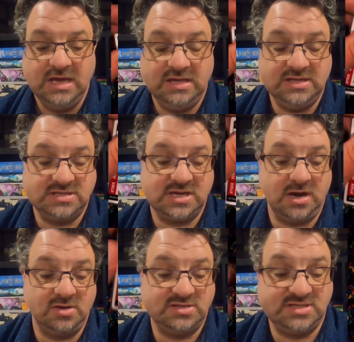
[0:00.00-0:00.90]
He
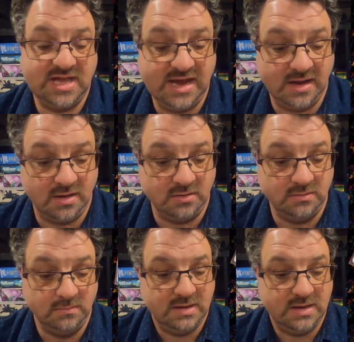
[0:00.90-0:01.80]
discards
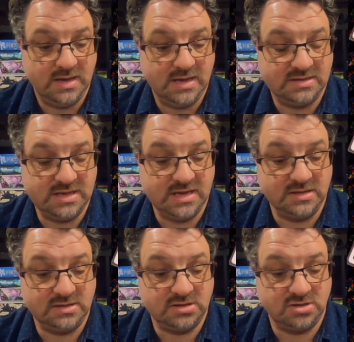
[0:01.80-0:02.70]
down at the
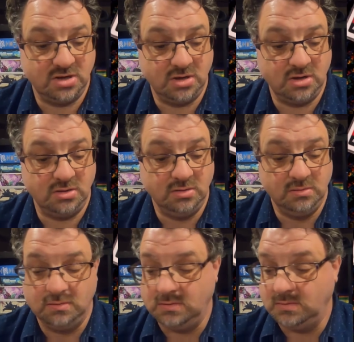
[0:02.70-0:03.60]
end of the turn
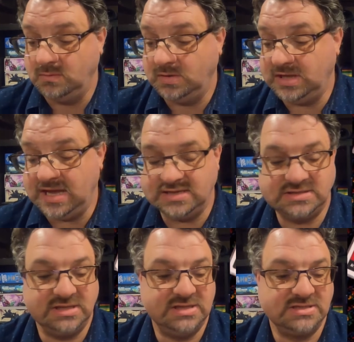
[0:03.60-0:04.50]
when he
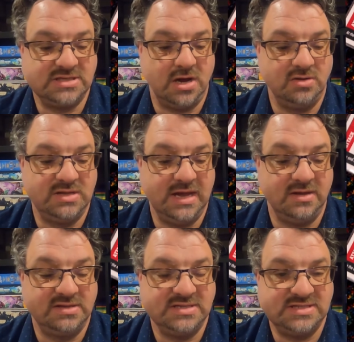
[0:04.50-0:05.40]
has to discard
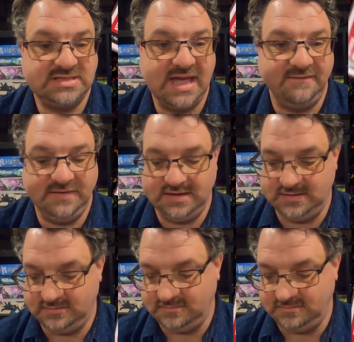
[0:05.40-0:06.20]
down to 7.